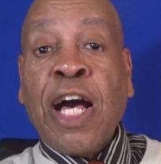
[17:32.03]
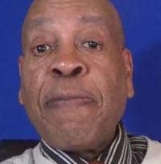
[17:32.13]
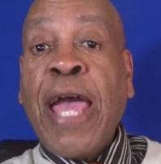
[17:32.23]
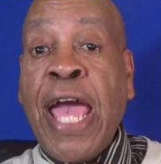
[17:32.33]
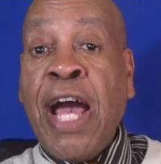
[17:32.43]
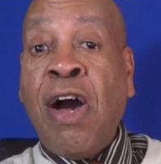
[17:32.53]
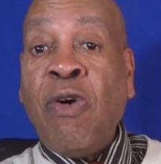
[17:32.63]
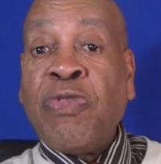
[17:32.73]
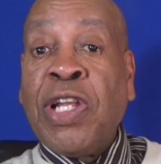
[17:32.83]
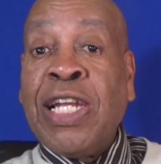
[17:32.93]

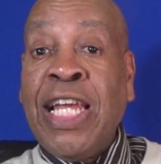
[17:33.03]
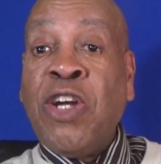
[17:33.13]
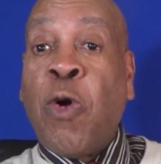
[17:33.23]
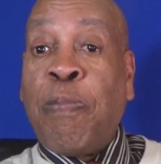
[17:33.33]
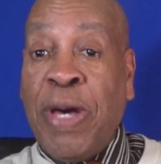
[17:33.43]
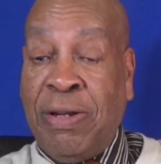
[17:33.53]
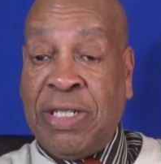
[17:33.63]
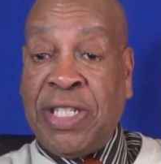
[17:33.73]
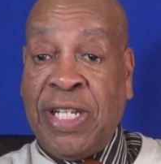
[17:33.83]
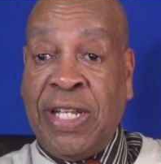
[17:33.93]
upheld the legal
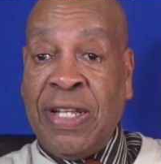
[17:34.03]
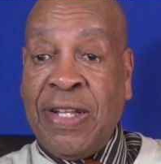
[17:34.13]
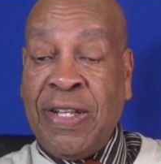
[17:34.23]
penalty